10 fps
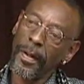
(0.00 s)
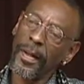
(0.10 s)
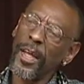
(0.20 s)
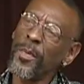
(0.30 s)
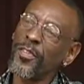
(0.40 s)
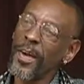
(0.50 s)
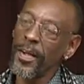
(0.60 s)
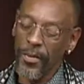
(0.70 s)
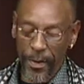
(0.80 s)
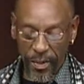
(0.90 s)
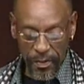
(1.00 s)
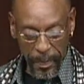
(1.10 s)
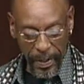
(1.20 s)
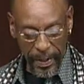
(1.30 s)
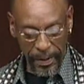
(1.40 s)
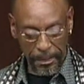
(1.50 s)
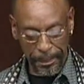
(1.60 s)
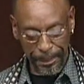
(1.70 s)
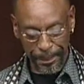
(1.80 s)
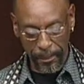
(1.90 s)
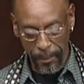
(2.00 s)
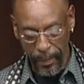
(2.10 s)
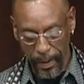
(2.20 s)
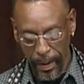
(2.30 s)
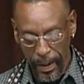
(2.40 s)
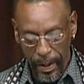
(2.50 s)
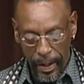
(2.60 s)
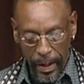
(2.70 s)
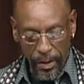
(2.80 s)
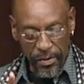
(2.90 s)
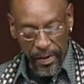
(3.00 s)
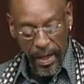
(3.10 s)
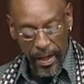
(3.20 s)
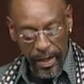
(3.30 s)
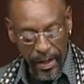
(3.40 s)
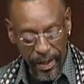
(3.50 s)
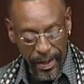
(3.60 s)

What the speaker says: Let me try to explain. Say